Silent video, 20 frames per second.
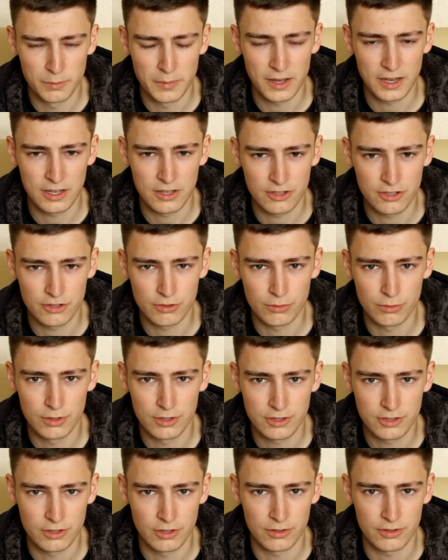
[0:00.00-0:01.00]
making sure all the
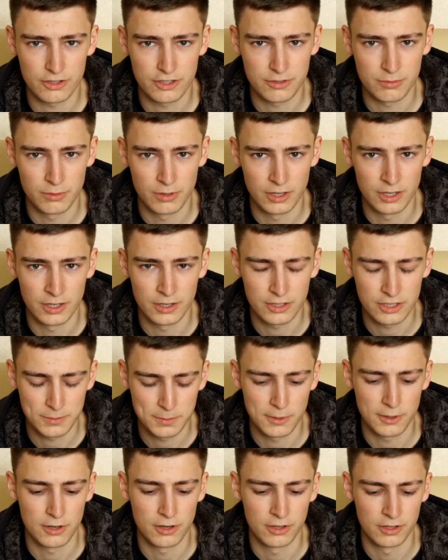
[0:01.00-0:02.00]
shots were
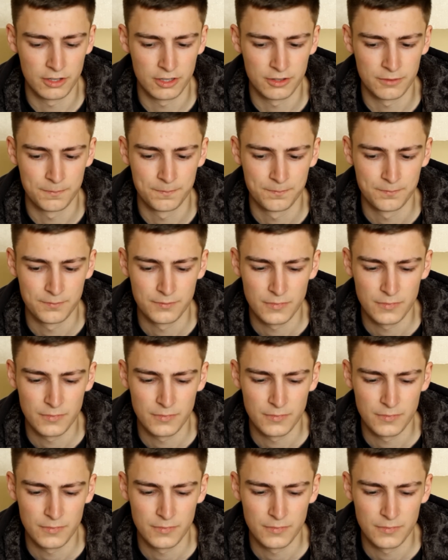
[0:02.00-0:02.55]
spot on, and